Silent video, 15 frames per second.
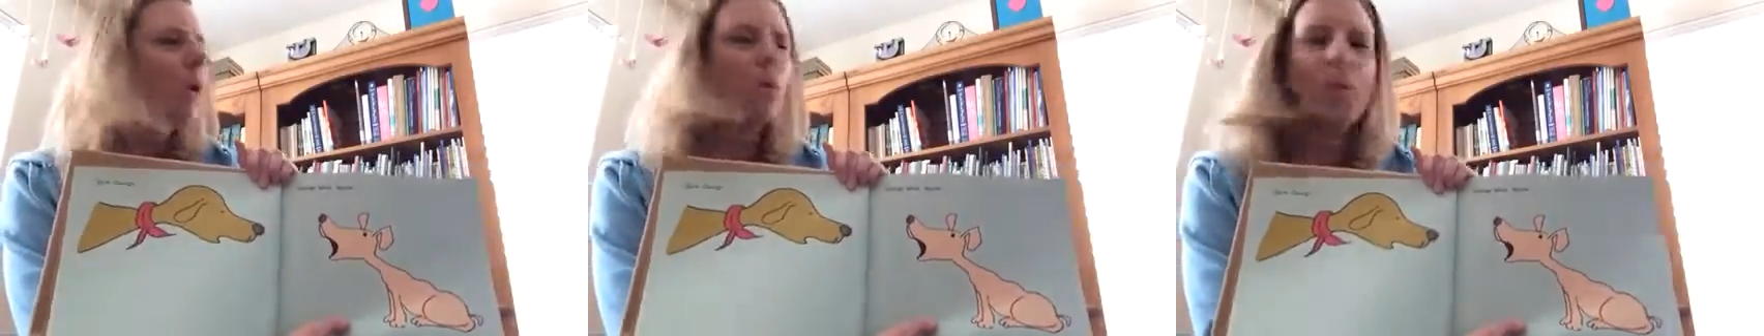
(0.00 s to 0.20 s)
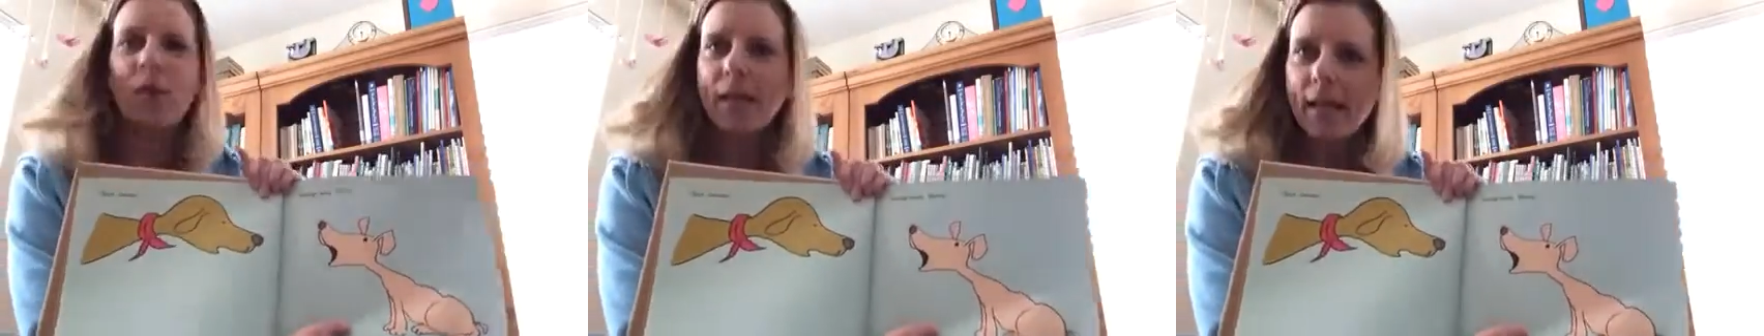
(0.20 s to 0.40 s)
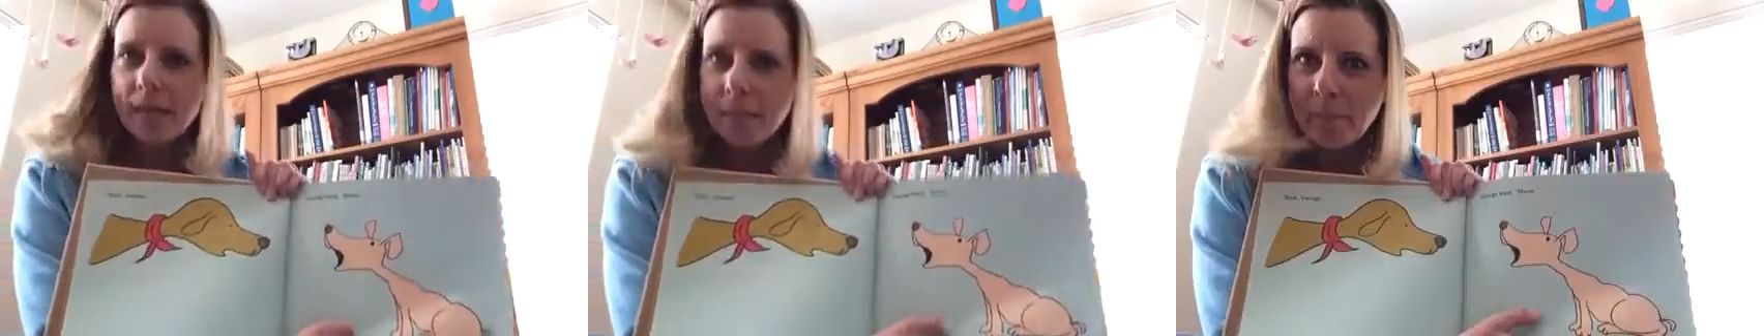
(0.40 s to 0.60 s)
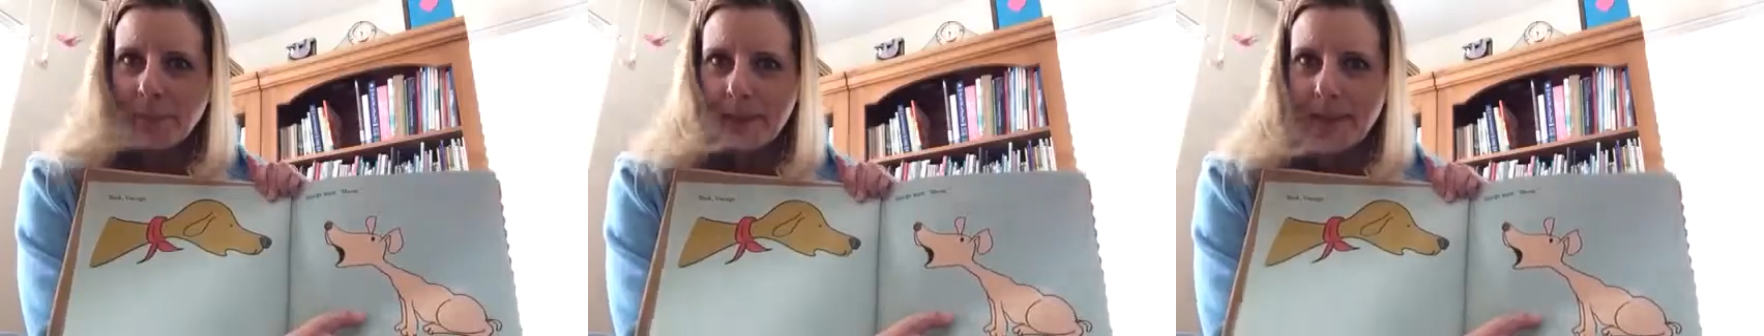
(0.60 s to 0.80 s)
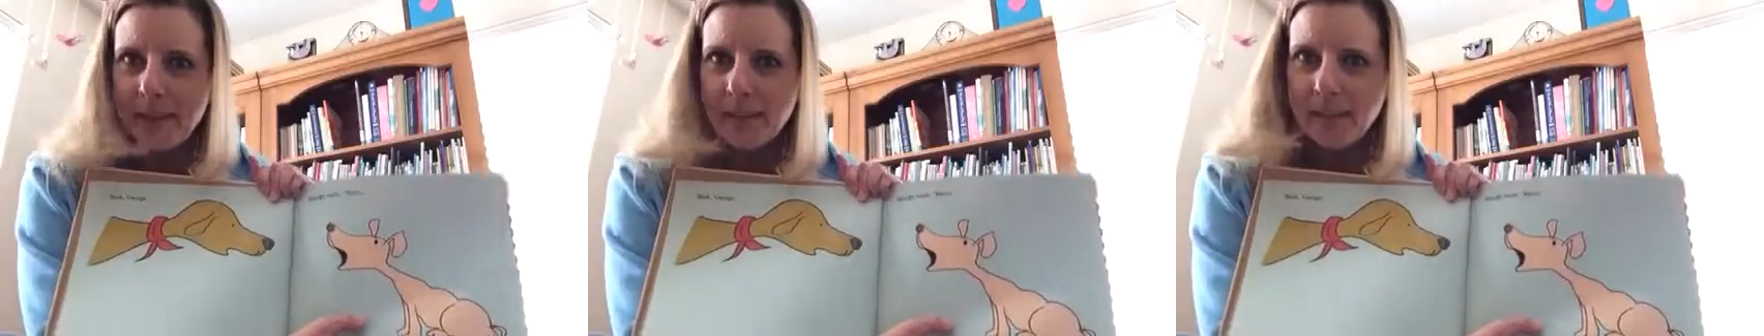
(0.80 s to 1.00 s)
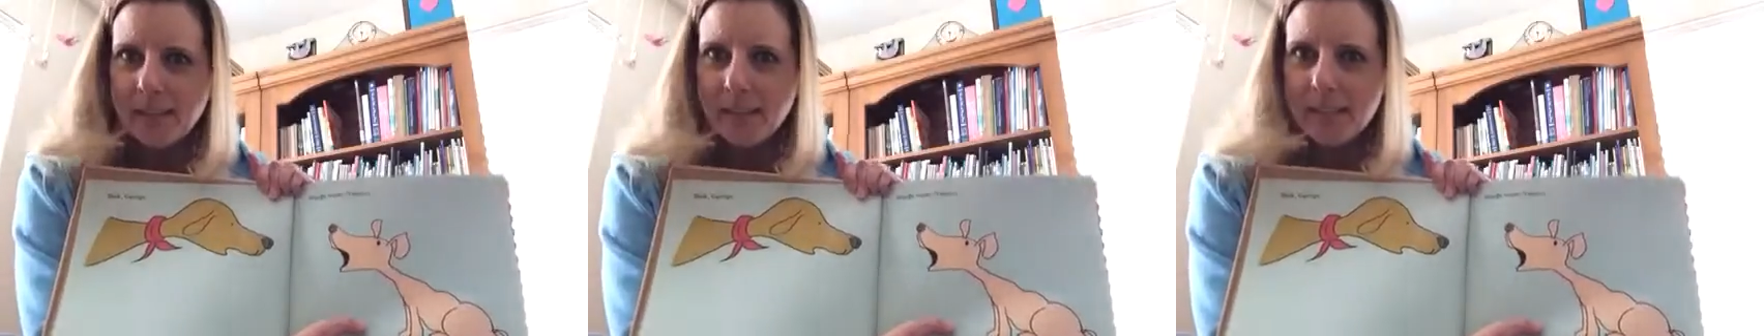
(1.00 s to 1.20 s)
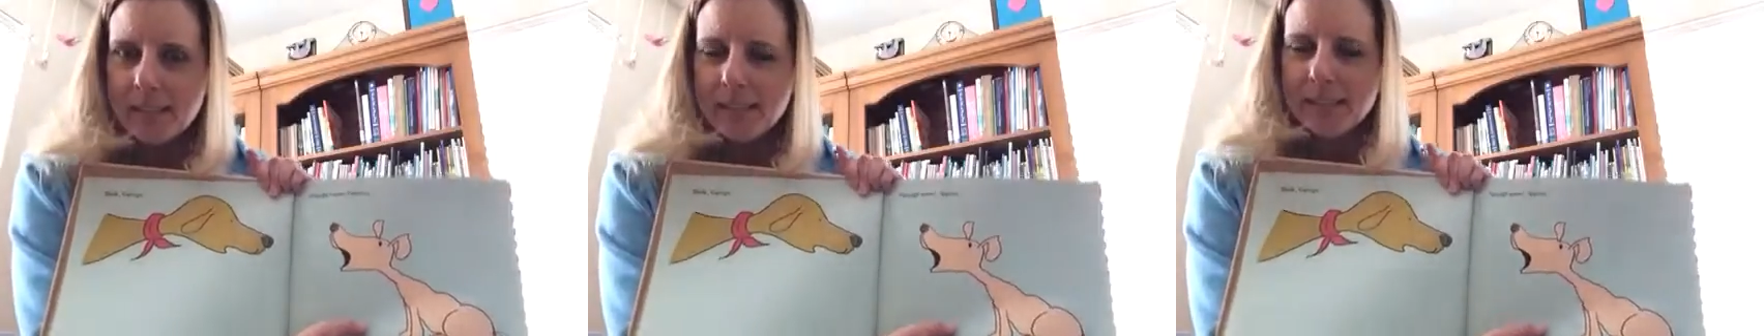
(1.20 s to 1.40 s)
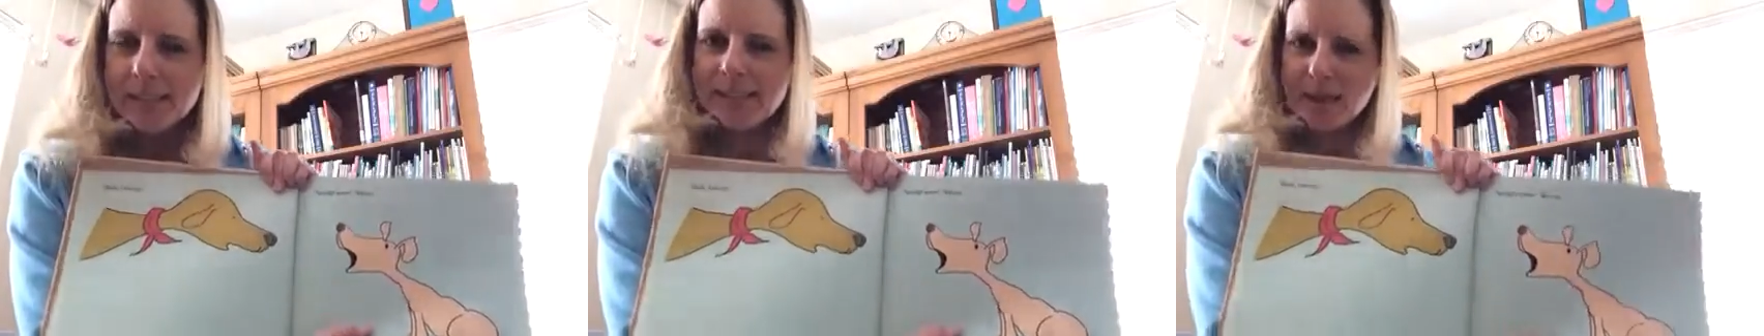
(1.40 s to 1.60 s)
Wait a minute.
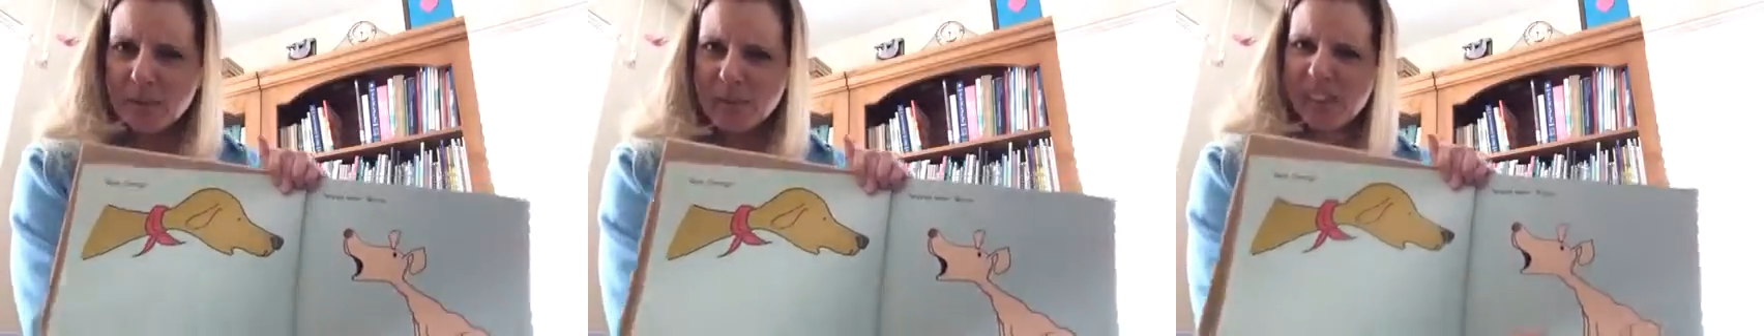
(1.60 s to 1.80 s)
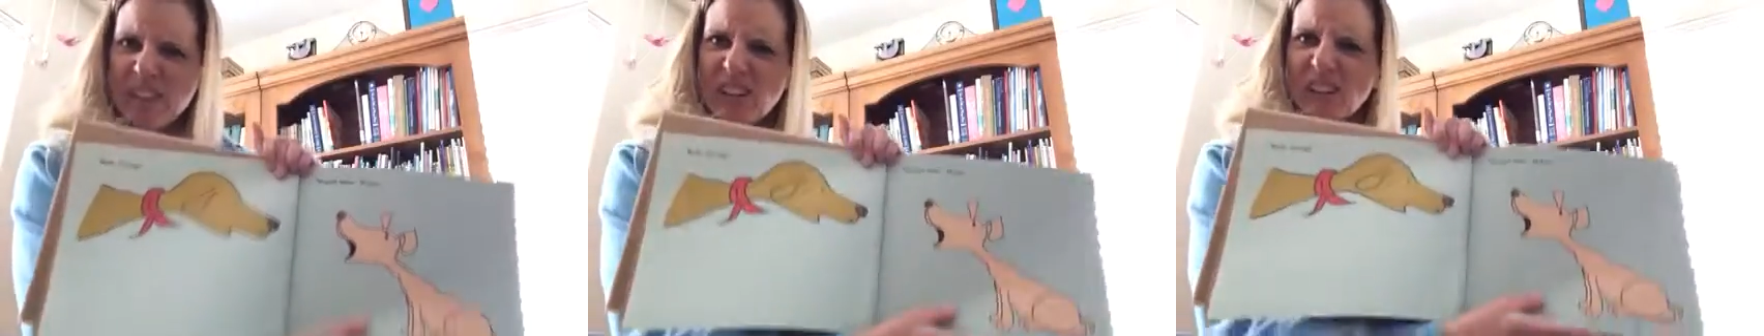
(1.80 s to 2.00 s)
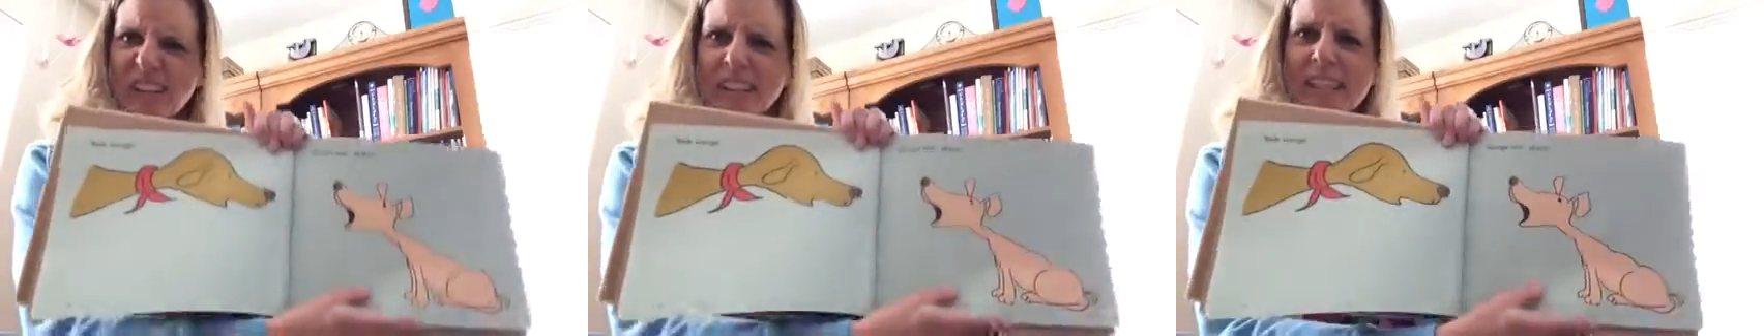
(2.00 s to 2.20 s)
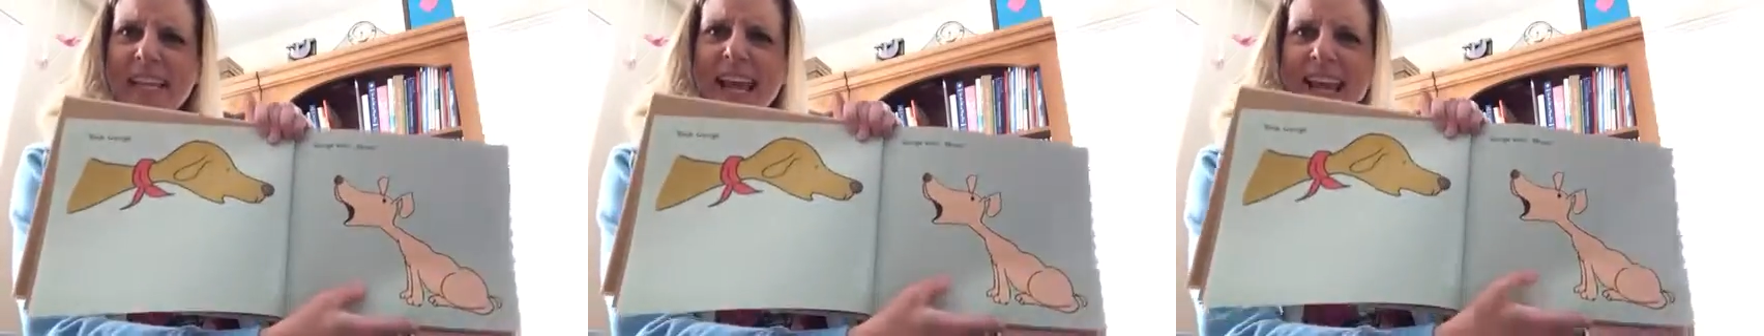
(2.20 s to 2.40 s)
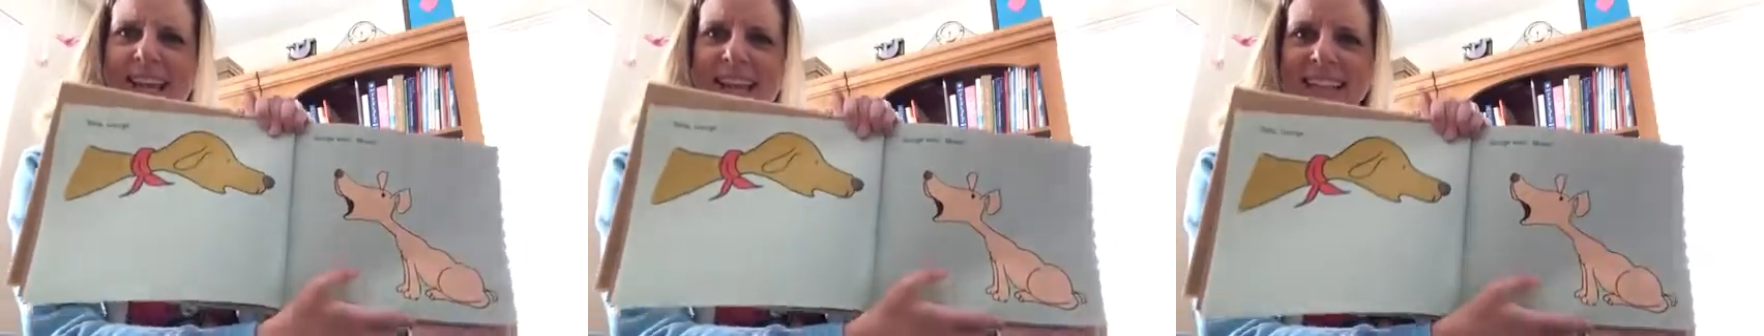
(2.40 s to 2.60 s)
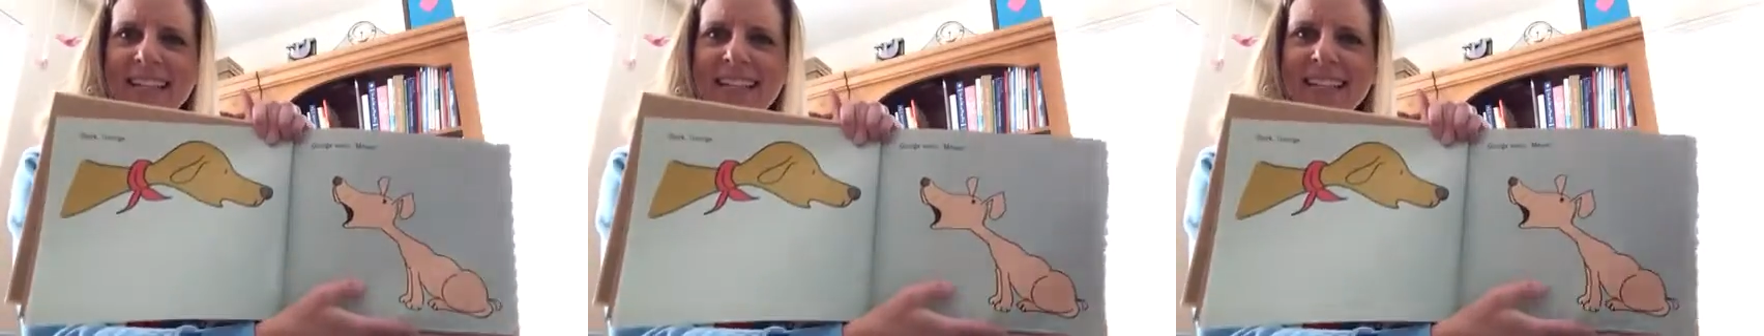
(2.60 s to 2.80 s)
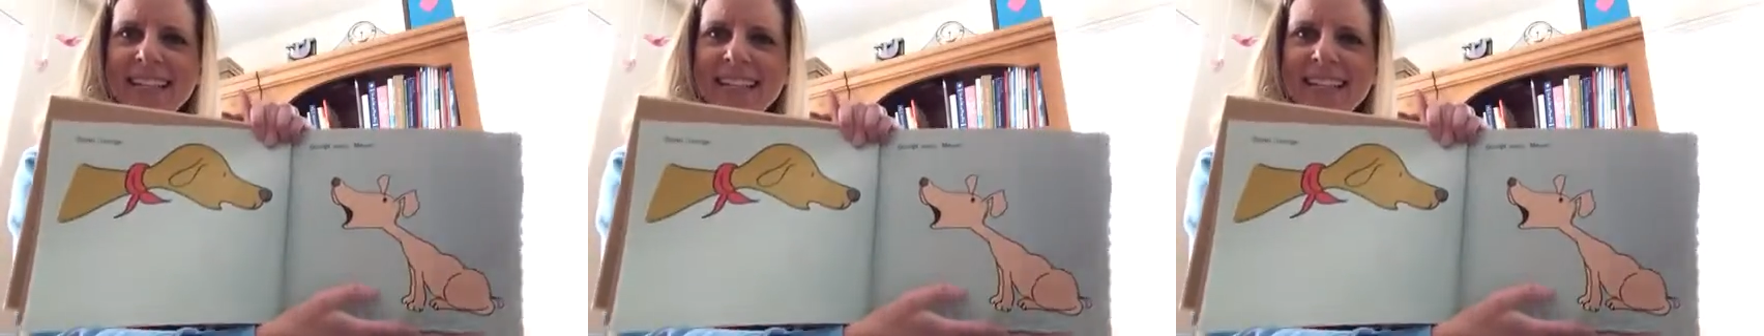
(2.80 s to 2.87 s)
Is that what dogs say?